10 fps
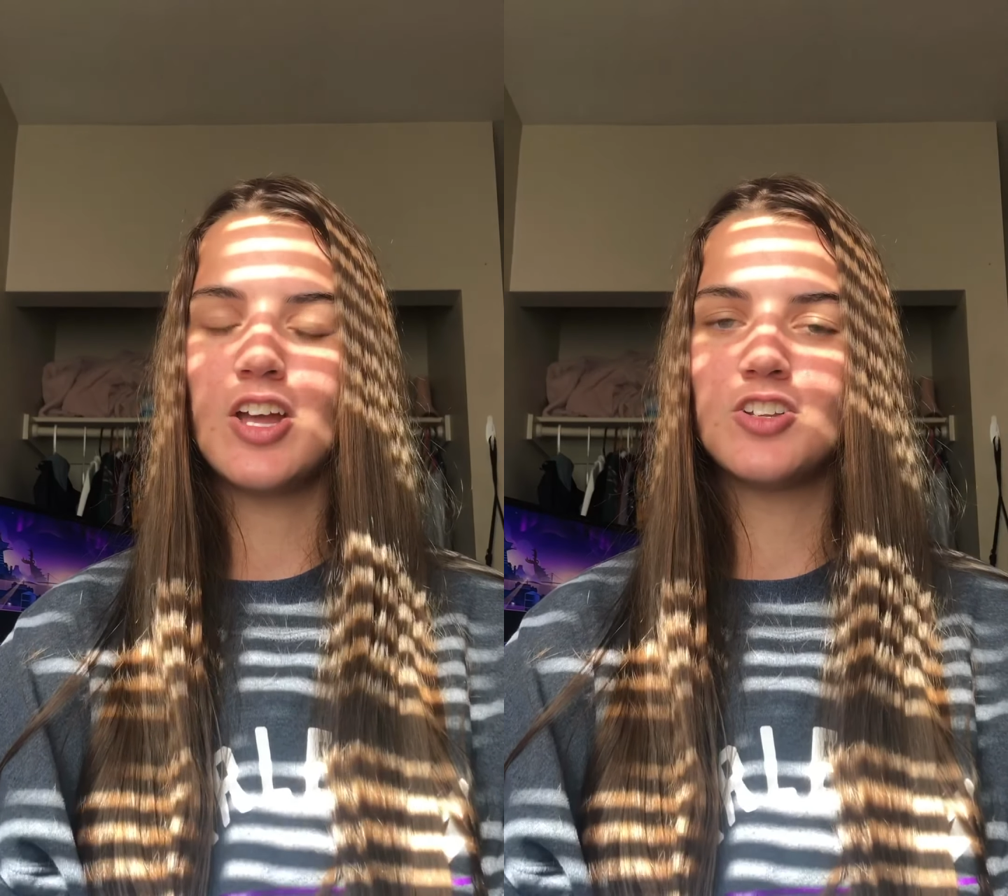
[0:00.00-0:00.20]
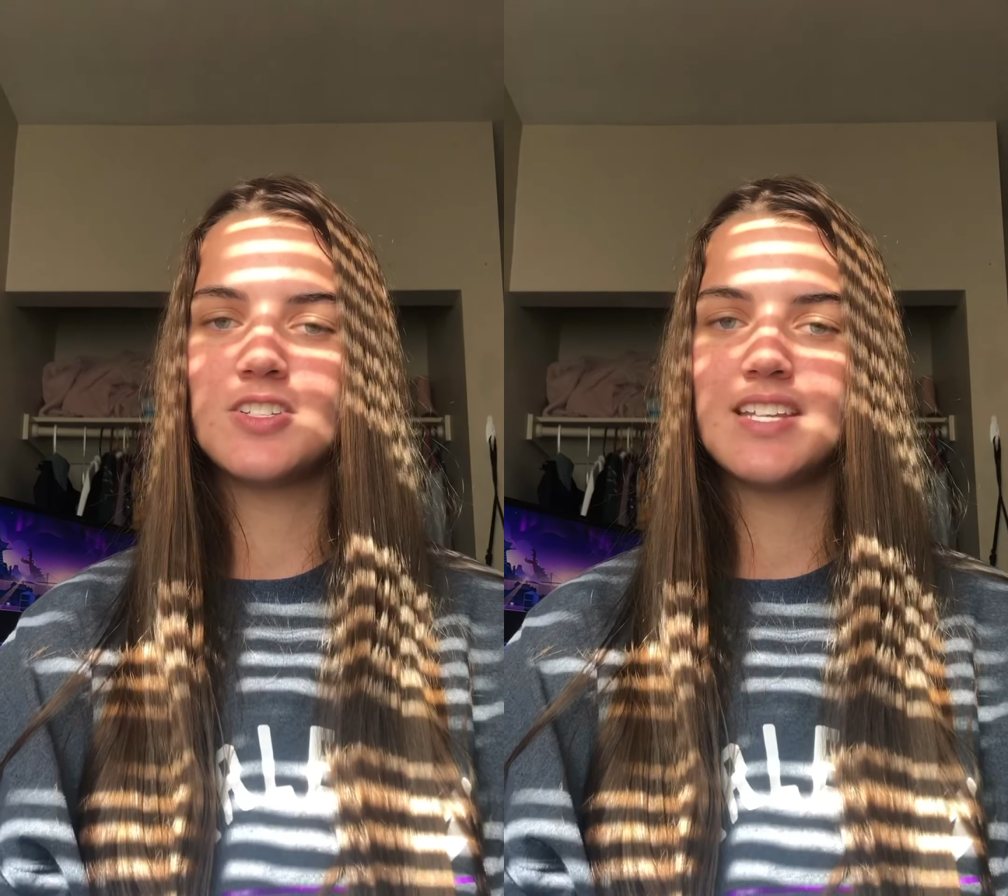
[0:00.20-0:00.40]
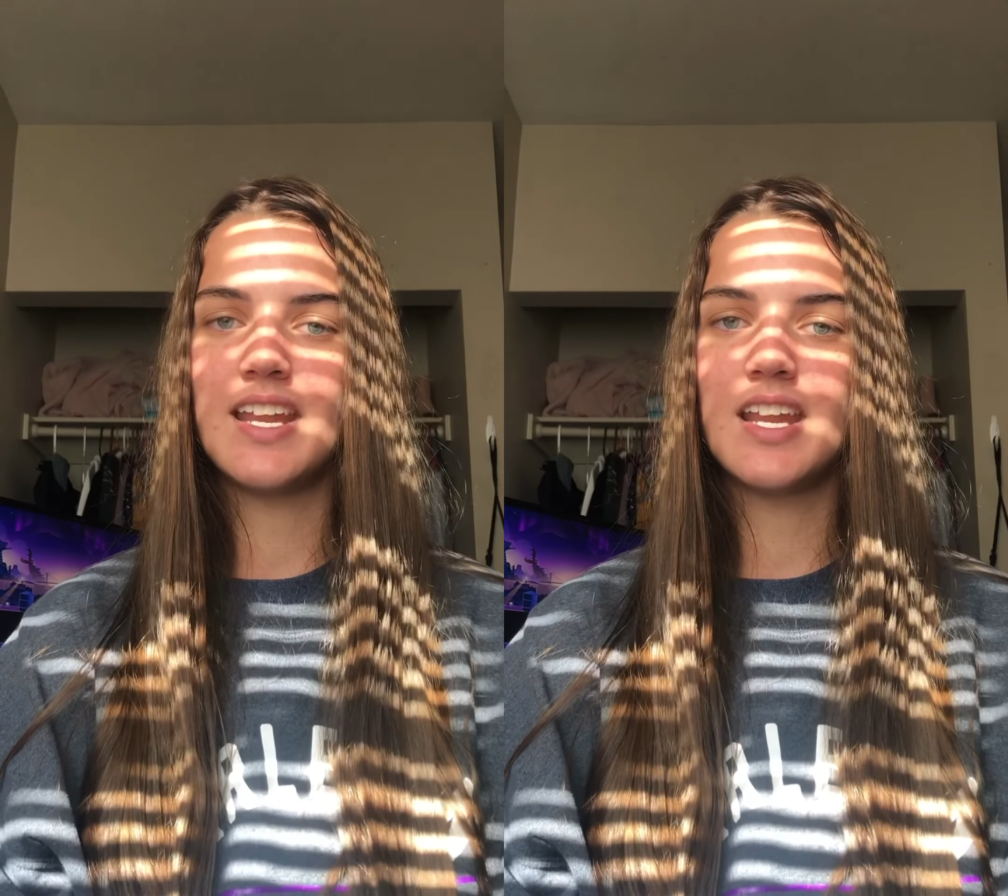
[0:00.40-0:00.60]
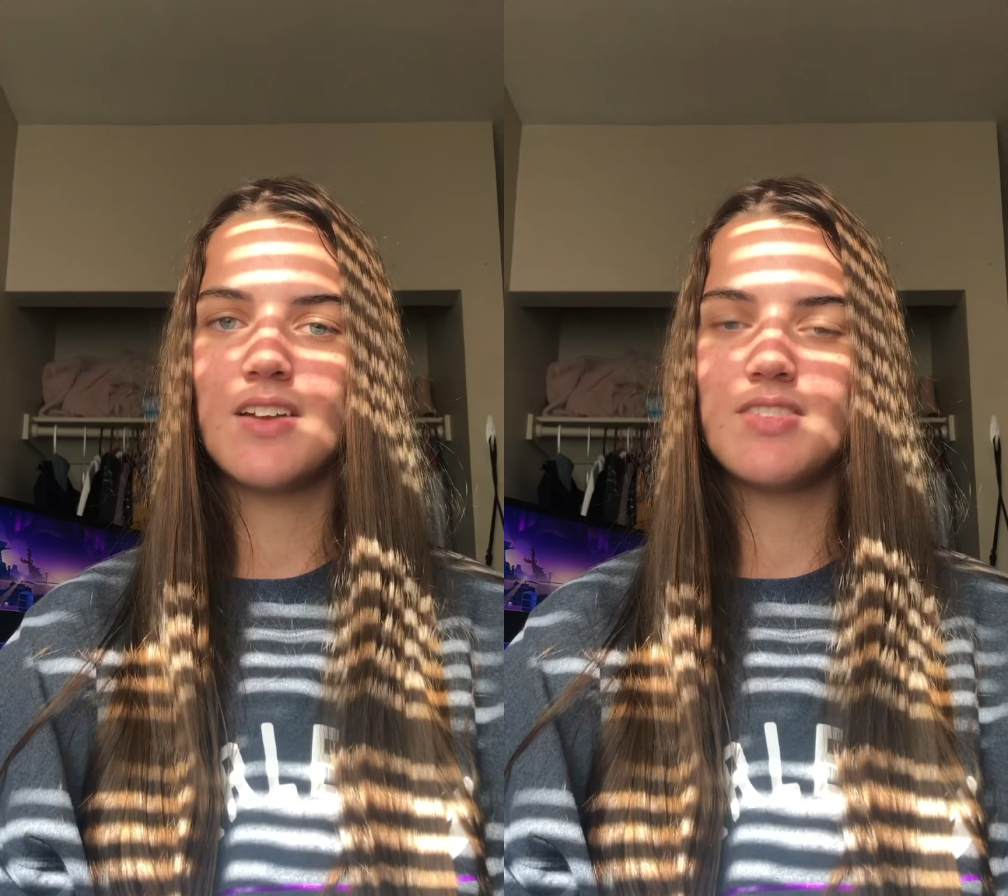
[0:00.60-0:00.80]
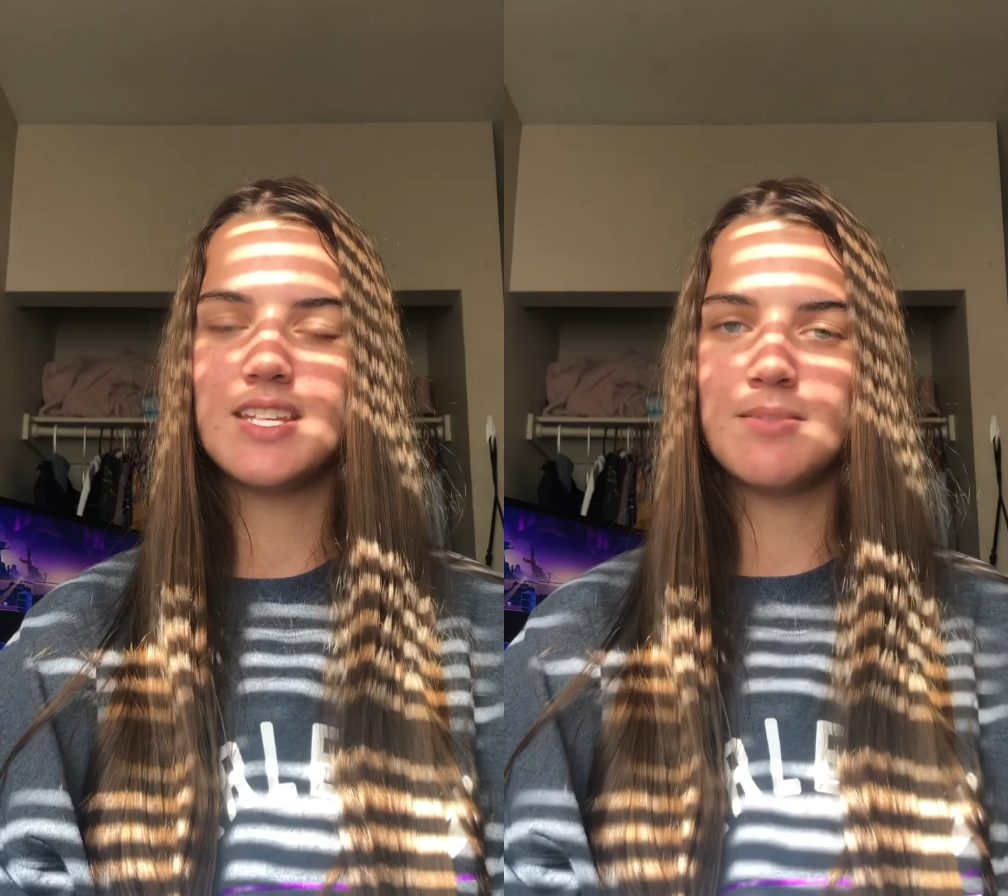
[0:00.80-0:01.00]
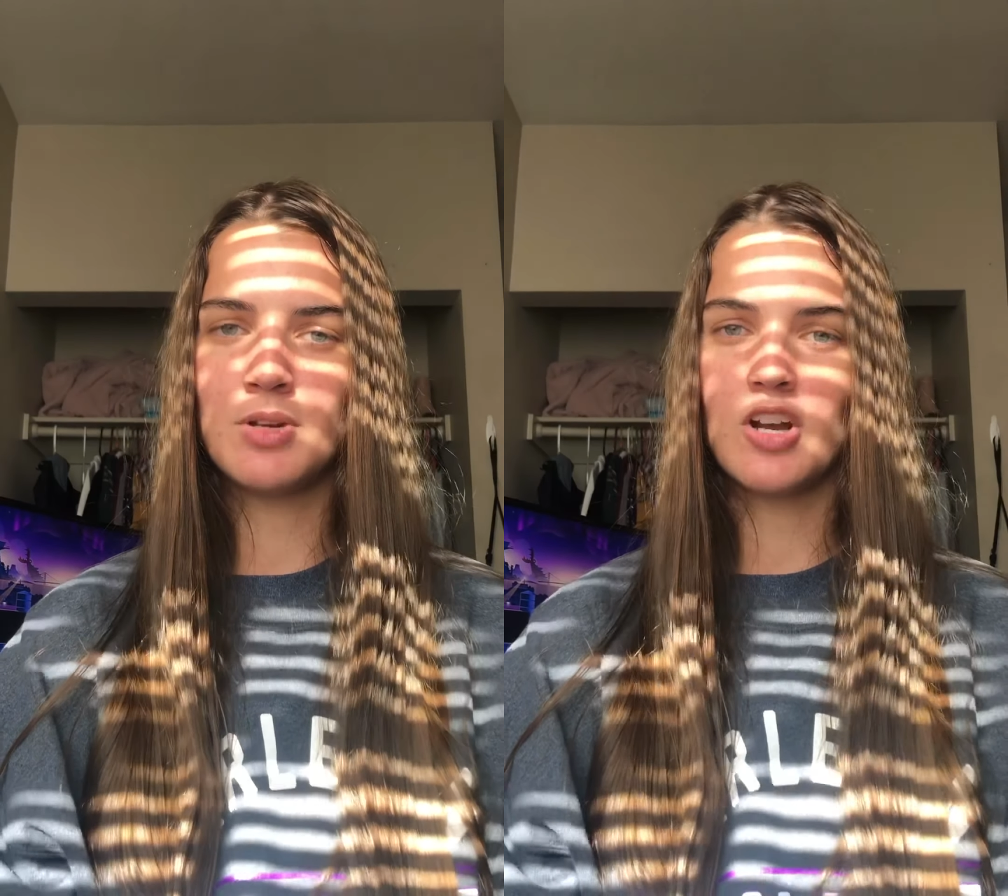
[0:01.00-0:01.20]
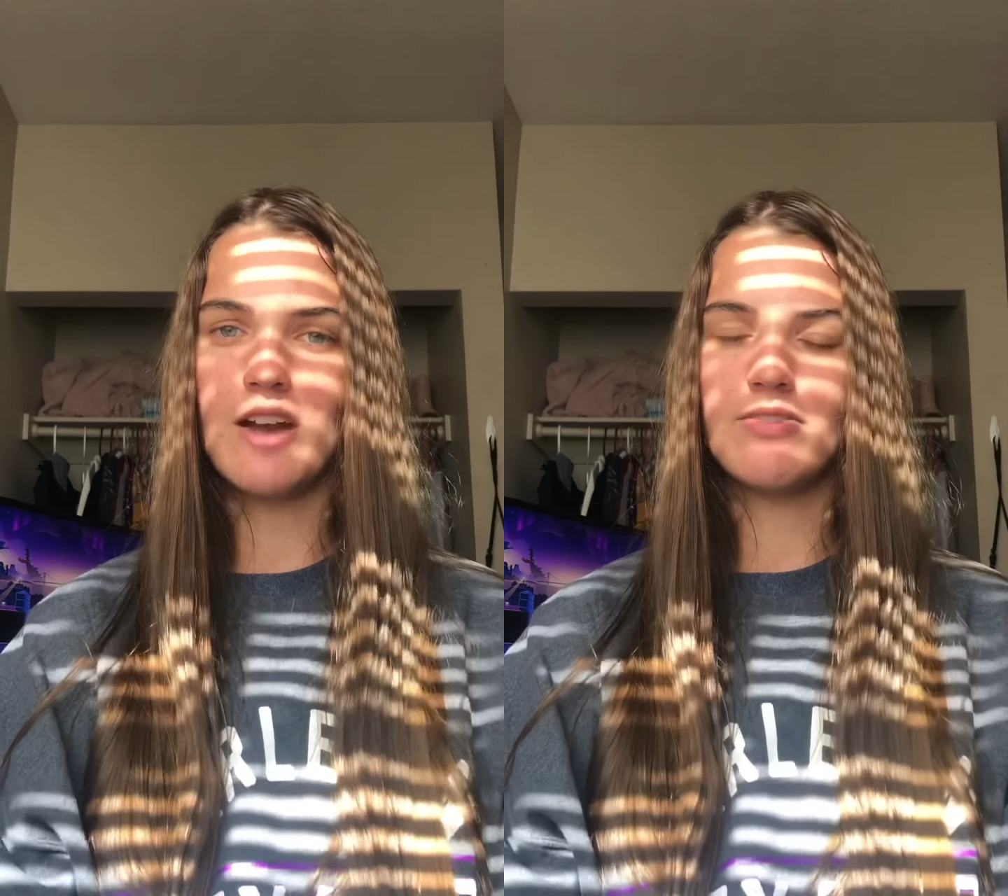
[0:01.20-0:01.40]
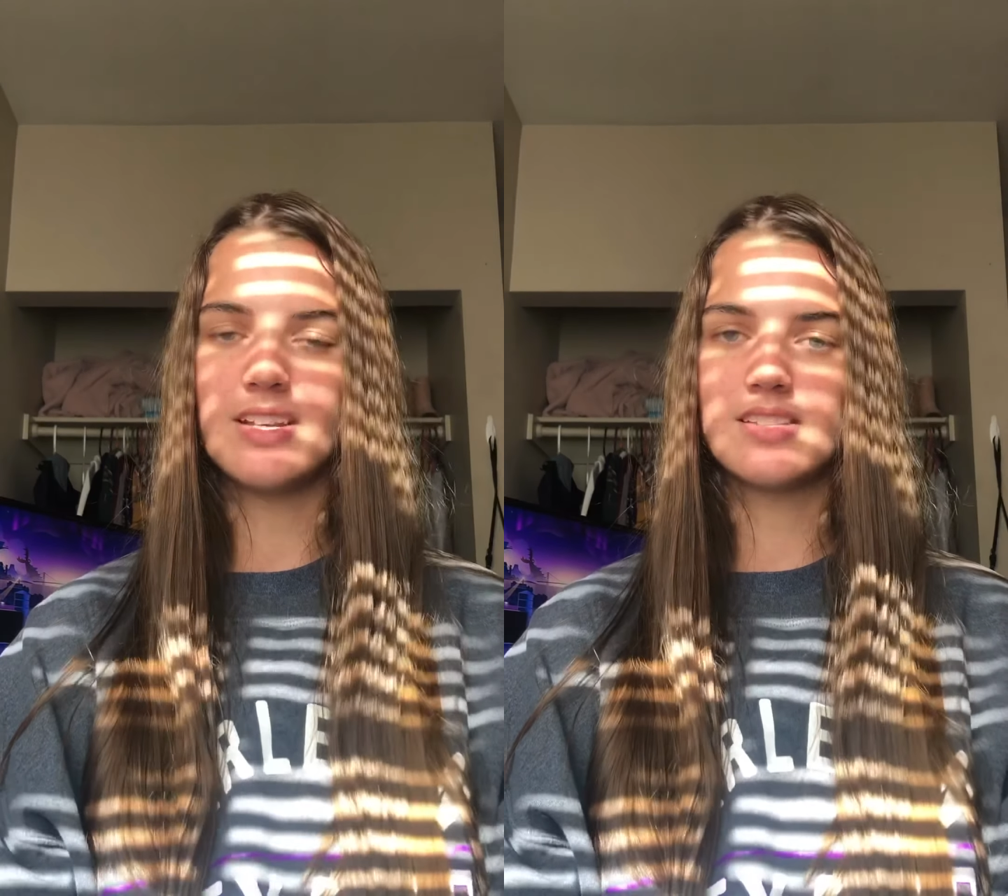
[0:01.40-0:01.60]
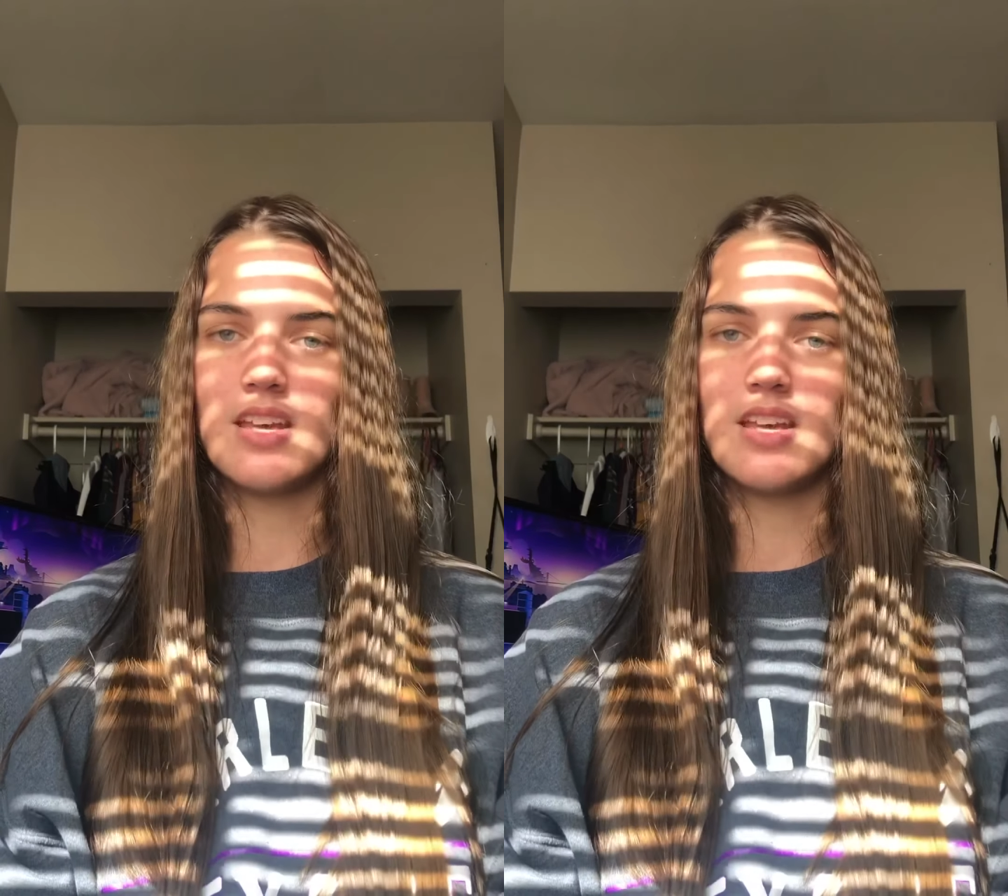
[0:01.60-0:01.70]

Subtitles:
understanding of the demographics